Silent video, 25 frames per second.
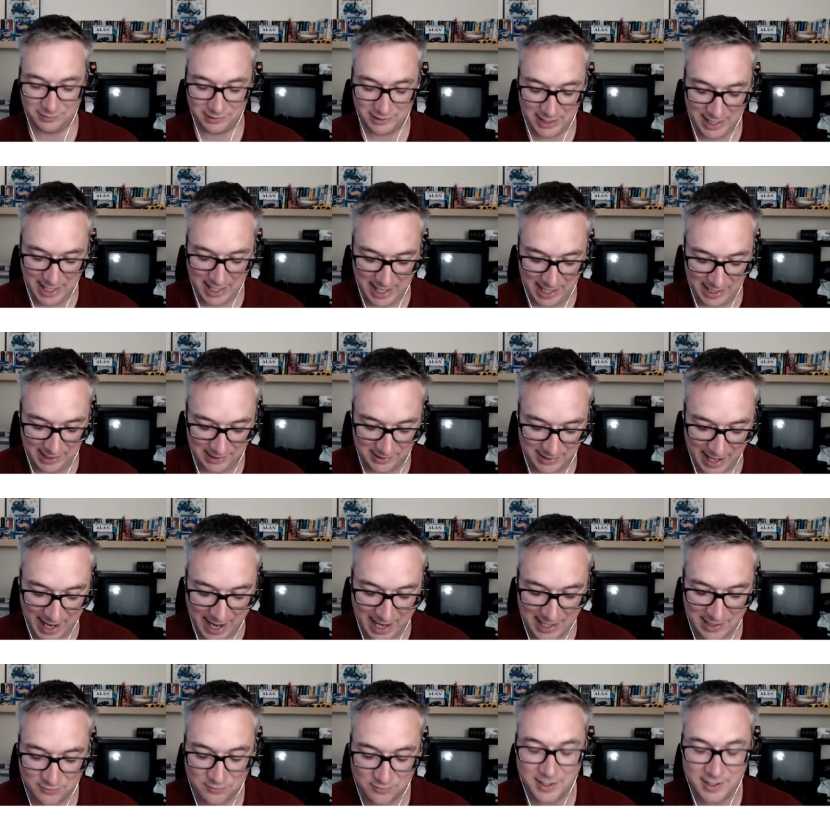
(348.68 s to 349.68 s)
yes,
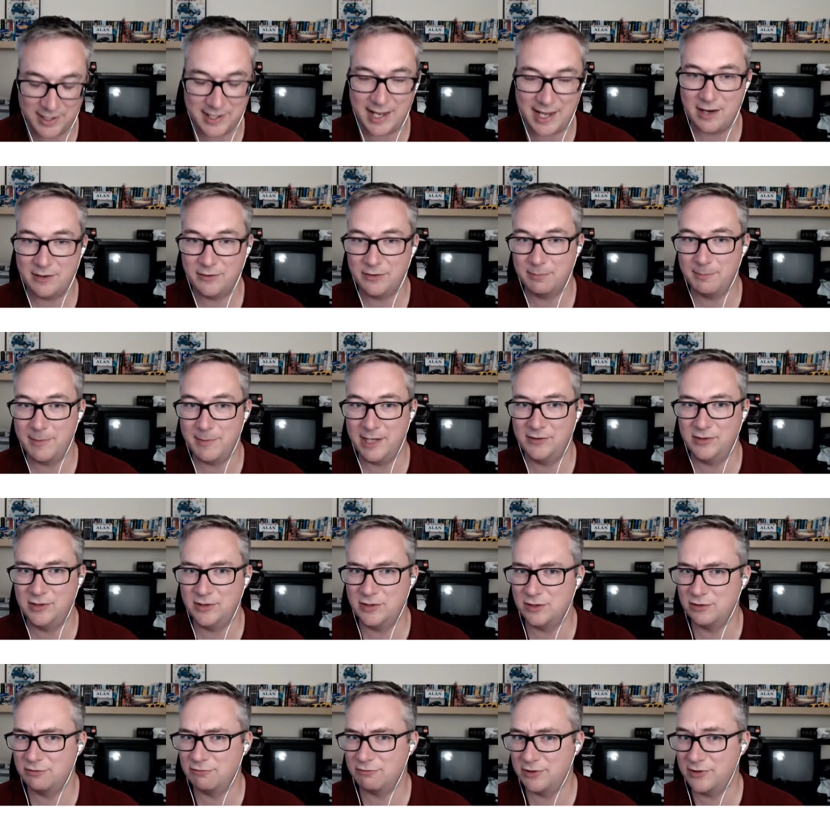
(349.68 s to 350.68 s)
and with how the
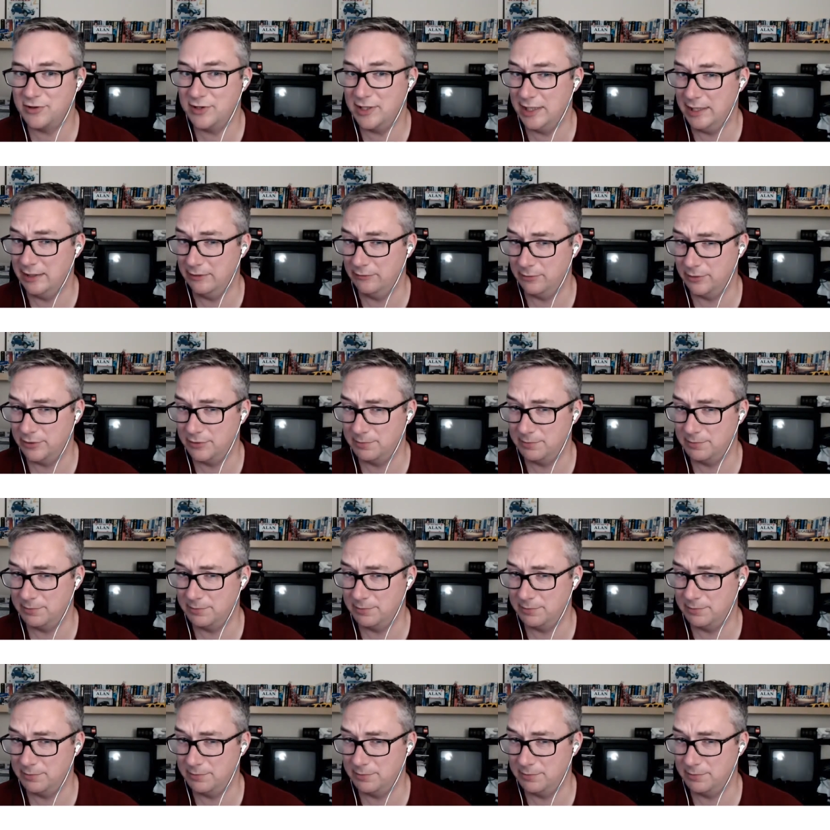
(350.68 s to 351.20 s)
message is received, which